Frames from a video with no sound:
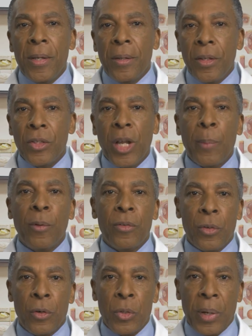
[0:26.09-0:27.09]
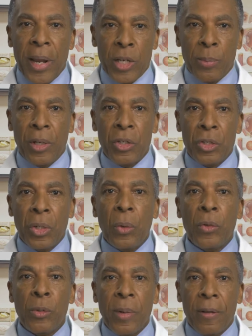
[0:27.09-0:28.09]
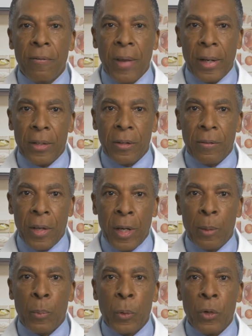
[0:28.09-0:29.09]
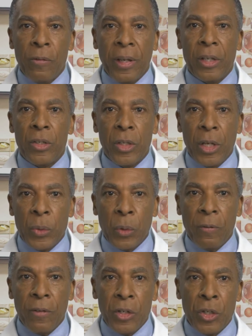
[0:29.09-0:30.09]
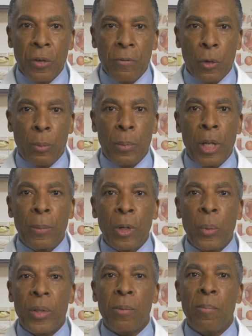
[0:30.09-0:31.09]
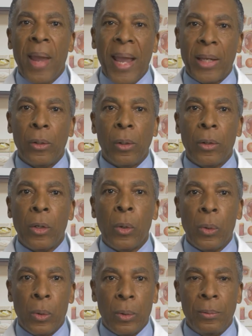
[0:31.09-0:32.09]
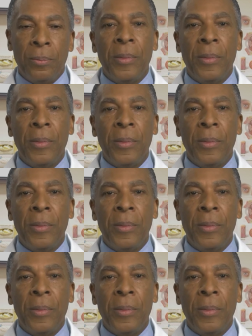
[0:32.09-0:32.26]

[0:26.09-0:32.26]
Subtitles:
This type of surgery has been shown to be effective in improving central vision for people with macular hole.